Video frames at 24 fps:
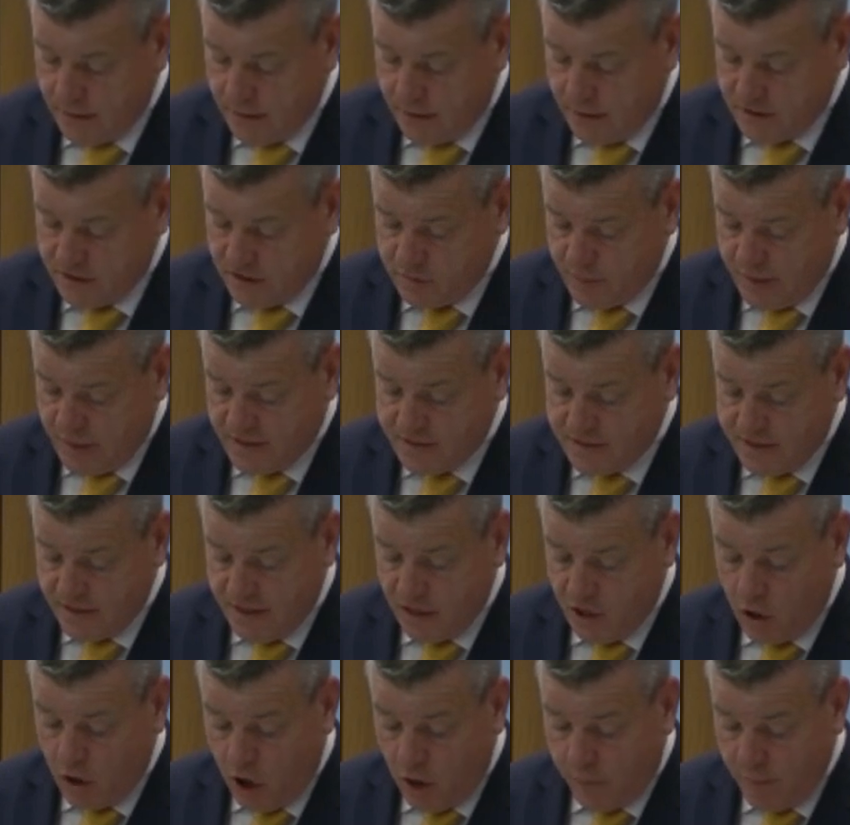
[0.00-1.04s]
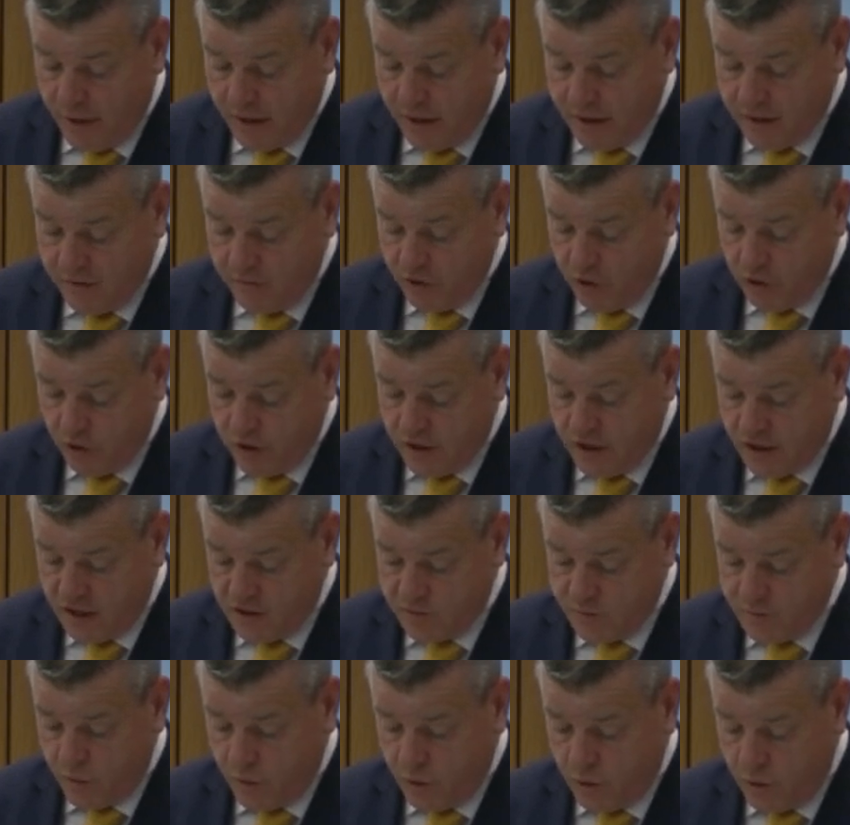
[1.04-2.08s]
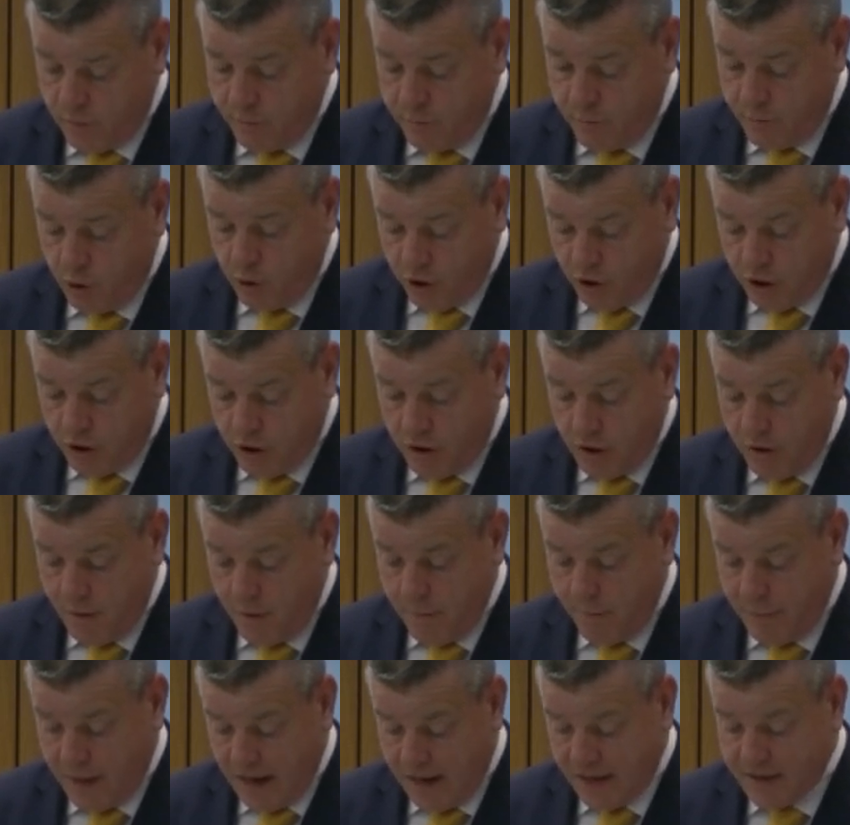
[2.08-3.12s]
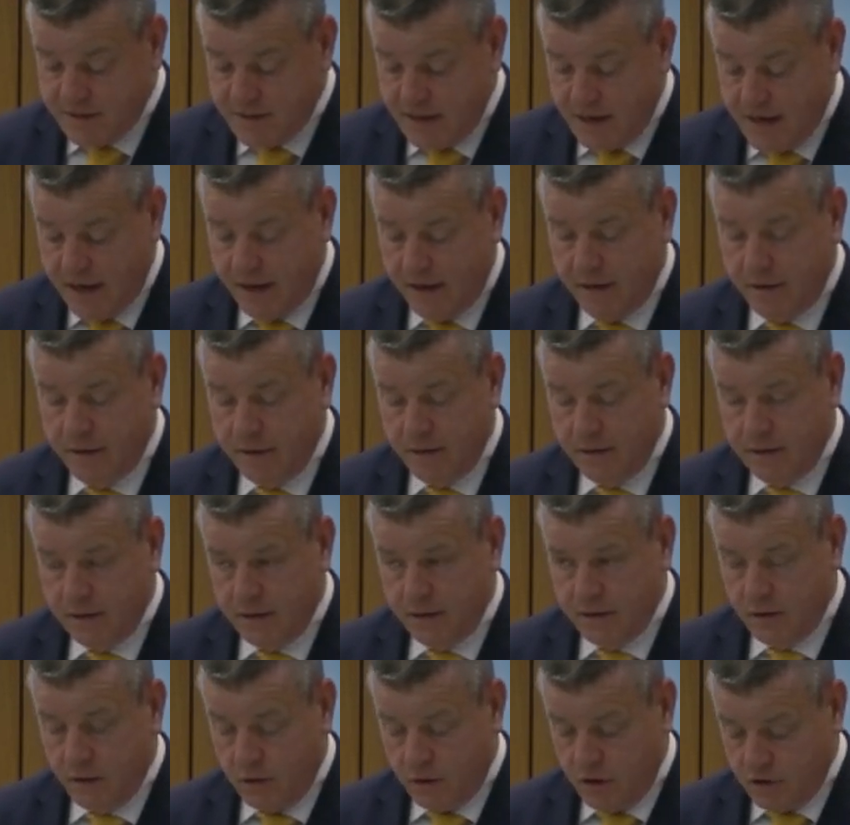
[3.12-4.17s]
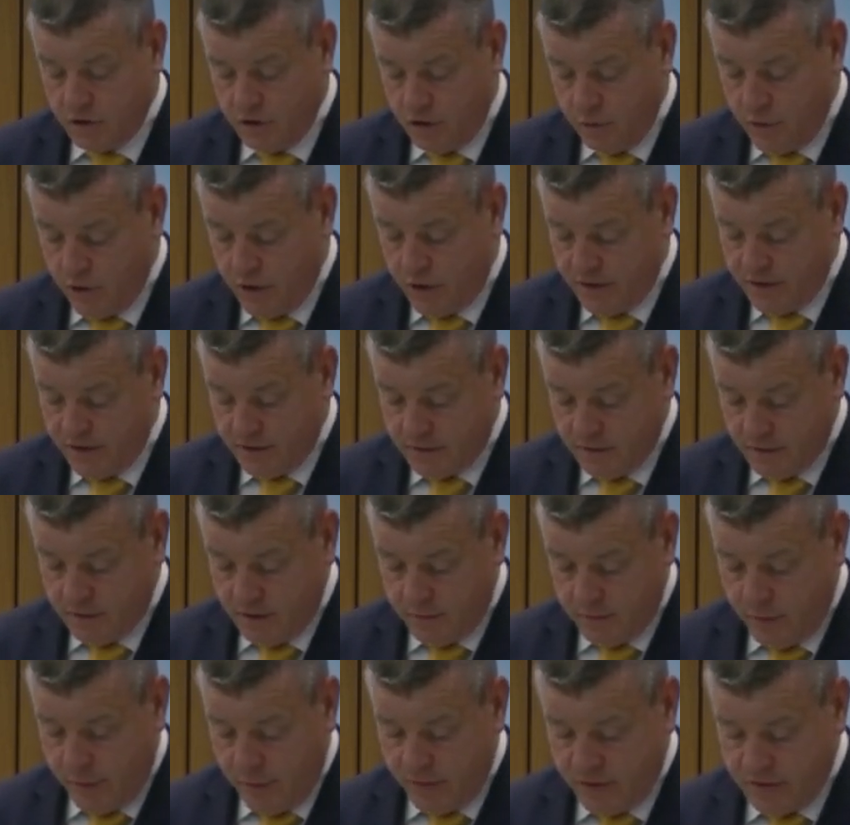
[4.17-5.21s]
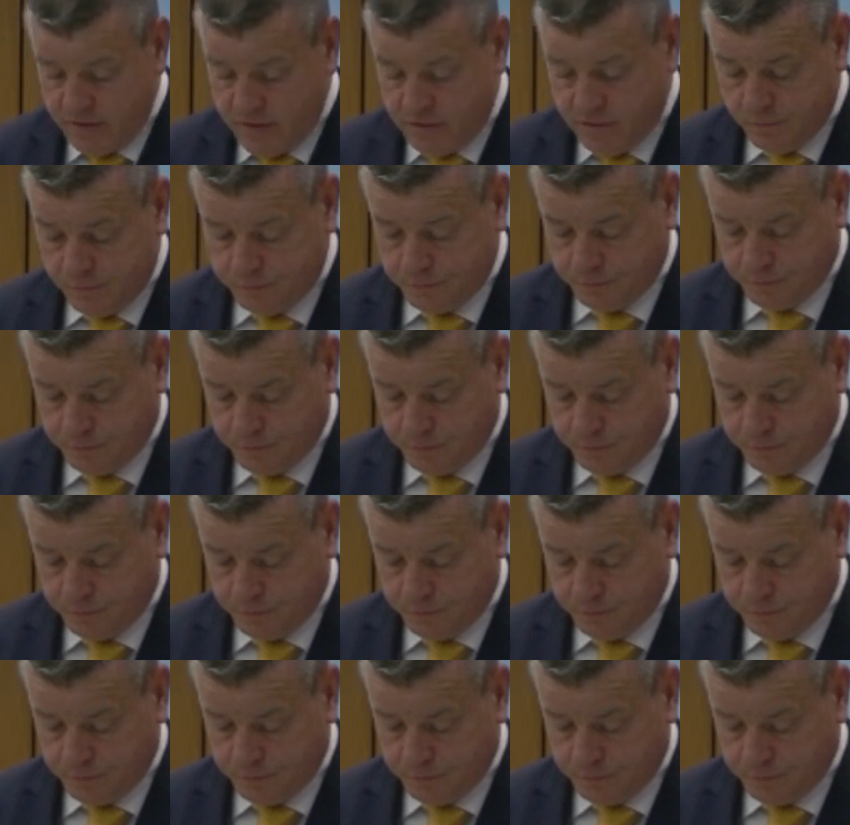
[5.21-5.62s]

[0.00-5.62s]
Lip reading: It's especially alarming given the UK's broader backsliding on its human rights commitments.